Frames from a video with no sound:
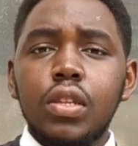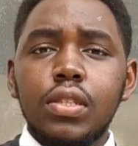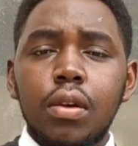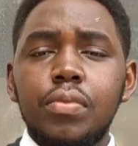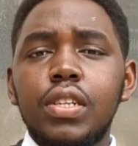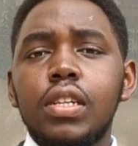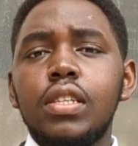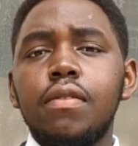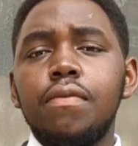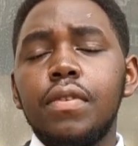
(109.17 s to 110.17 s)

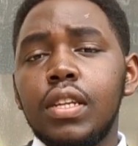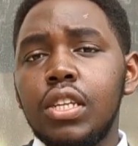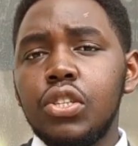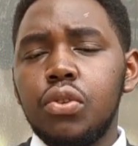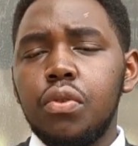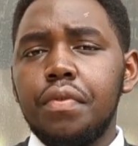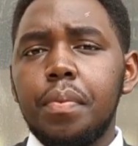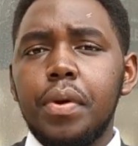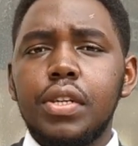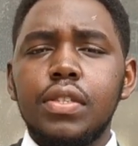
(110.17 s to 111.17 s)
subjective intention of
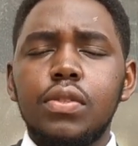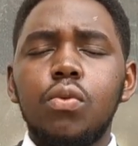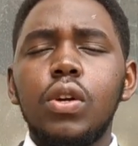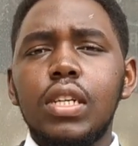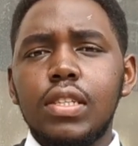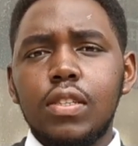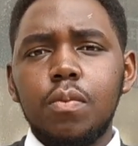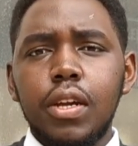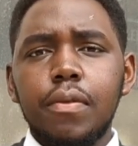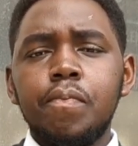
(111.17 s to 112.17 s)
the parties. What does it
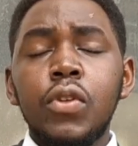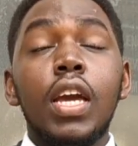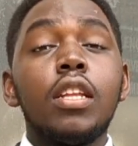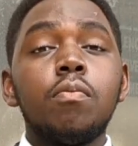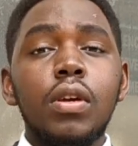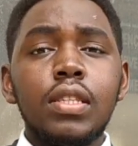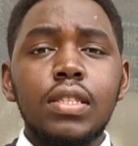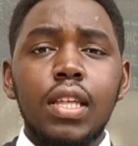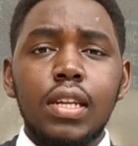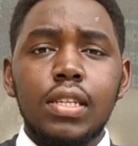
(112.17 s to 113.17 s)
mean? It
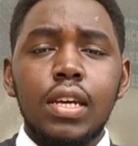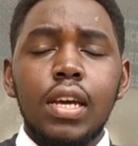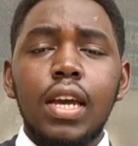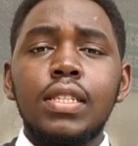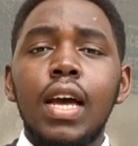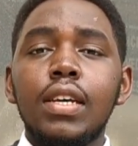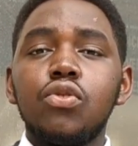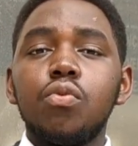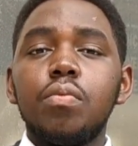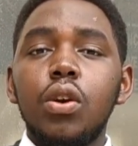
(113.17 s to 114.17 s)
means that it
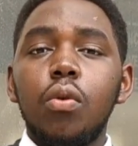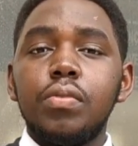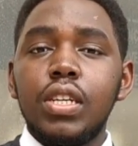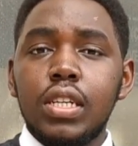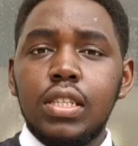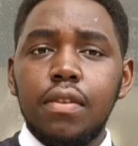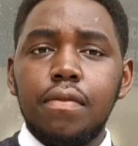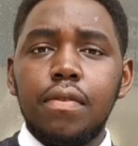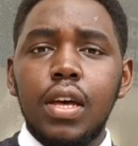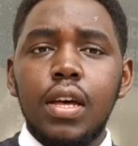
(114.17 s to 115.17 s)
has to be objective.
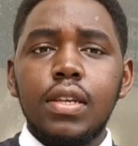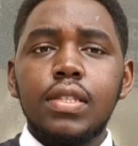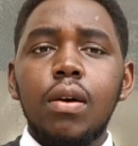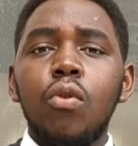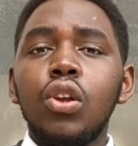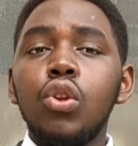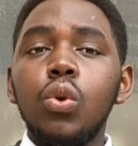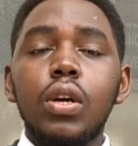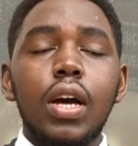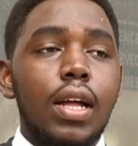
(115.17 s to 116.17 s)
Someone
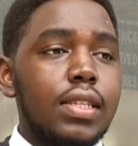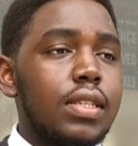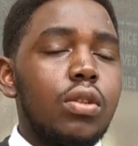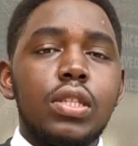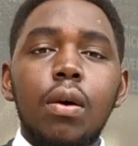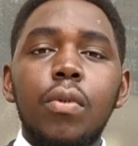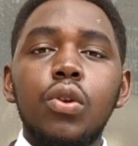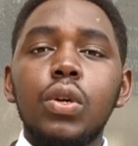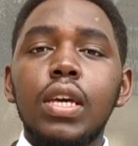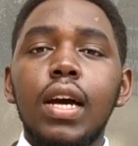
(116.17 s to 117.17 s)

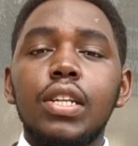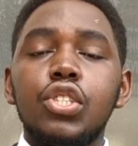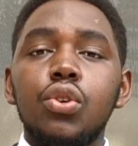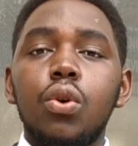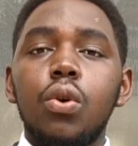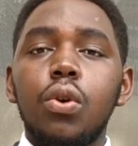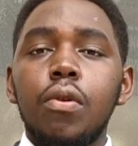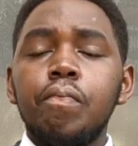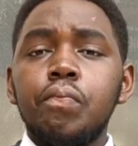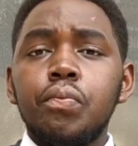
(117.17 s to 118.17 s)
looking at
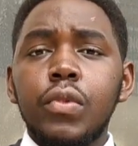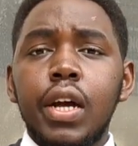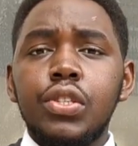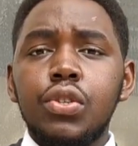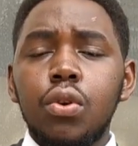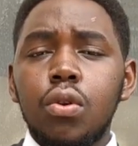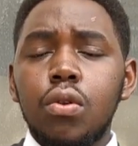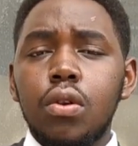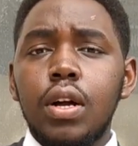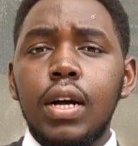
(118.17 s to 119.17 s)

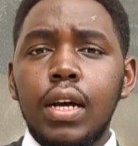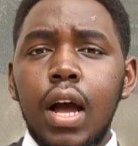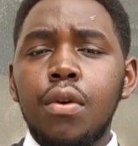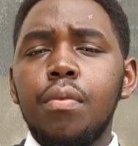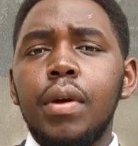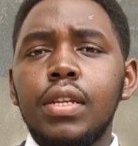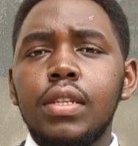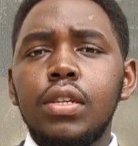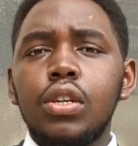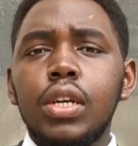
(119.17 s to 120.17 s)
your
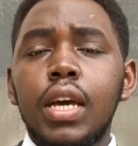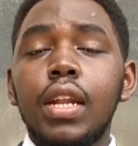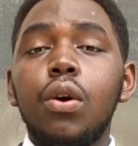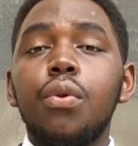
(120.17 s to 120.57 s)
agreement can